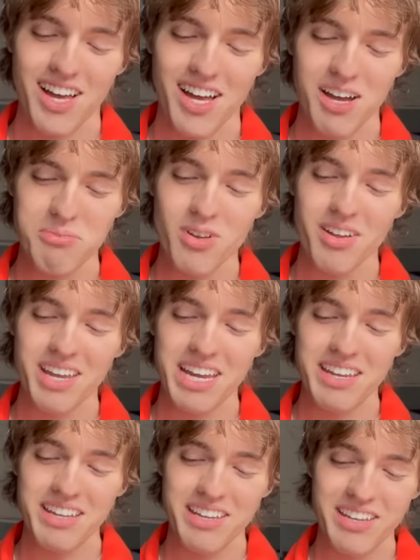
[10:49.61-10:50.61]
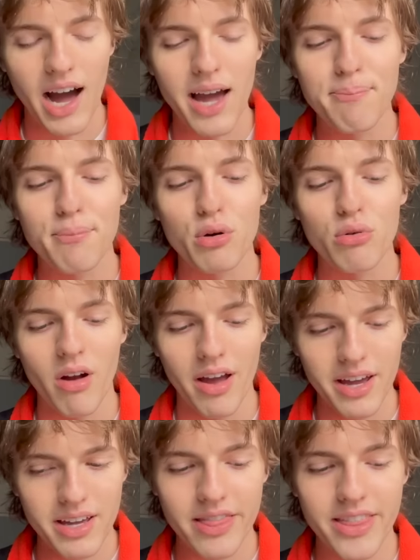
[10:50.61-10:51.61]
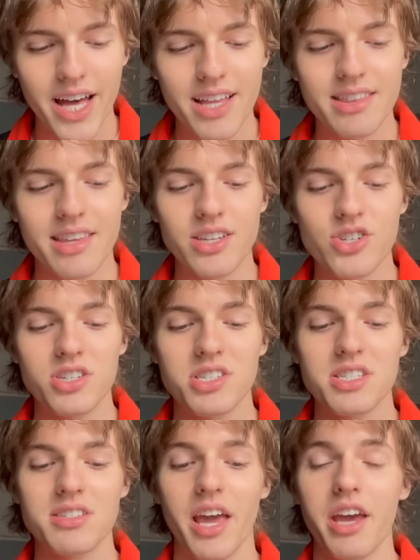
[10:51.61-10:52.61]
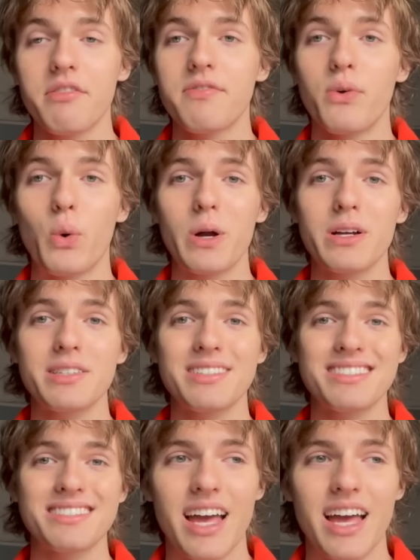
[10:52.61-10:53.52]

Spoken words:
I'm not hating it. I pray that they just stay in Forks